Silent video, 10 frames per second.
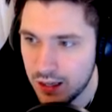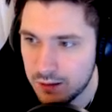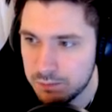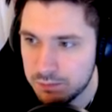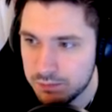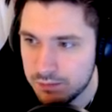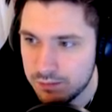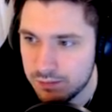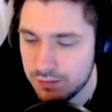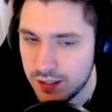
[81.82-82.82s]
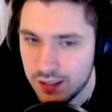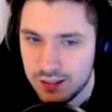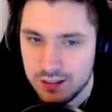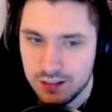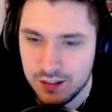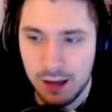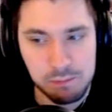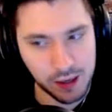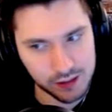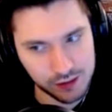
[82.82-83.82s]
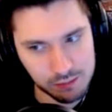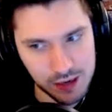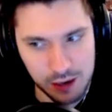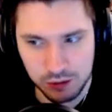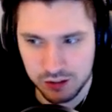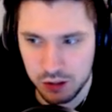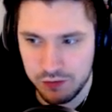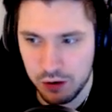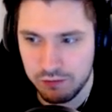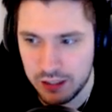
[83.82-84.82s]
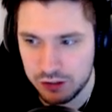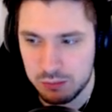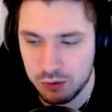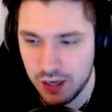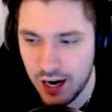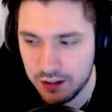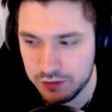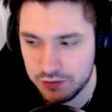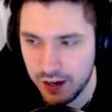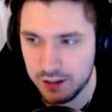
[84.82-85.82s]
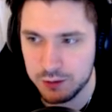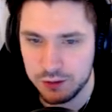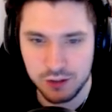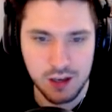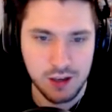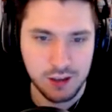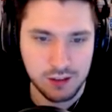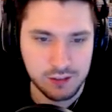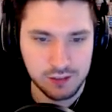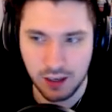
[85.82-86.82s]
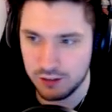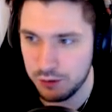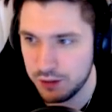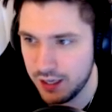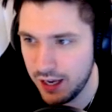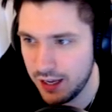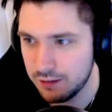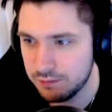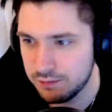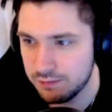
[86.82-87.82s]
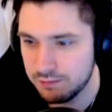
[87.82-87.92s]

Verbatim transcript: Um, it's not that bad to me. What to do if your vegetable garden fails? I don't care.